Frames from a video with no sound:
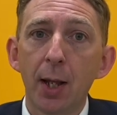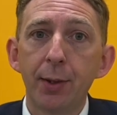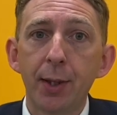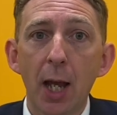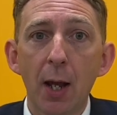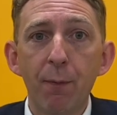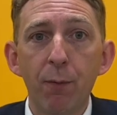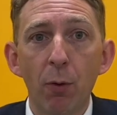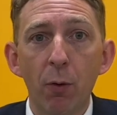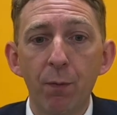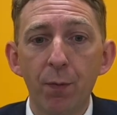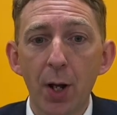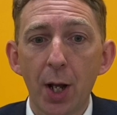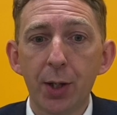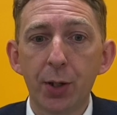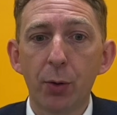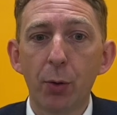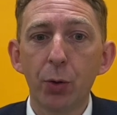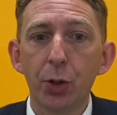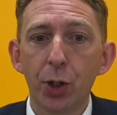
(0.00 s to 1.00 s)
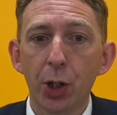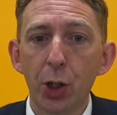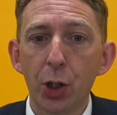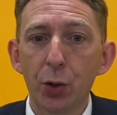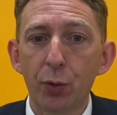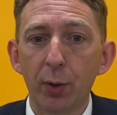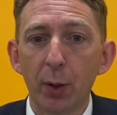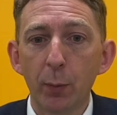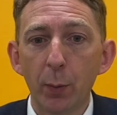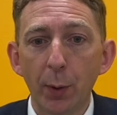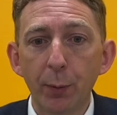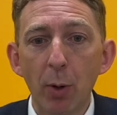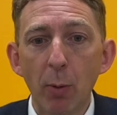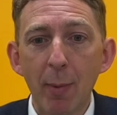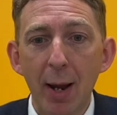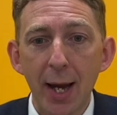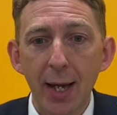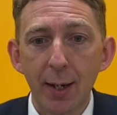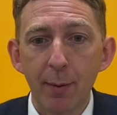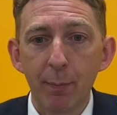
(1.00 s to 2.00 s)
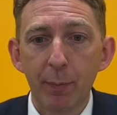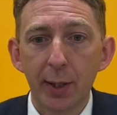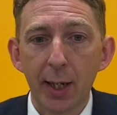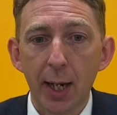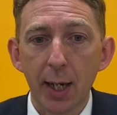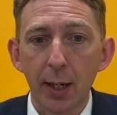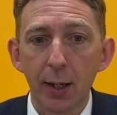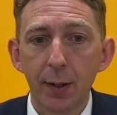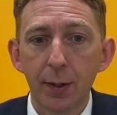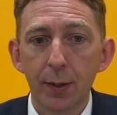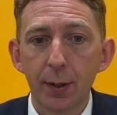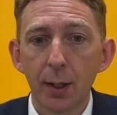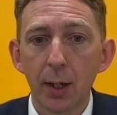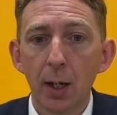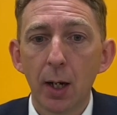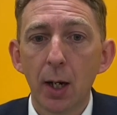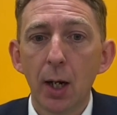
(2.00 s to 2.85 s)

Therefore, vertical tutoring will remain in place.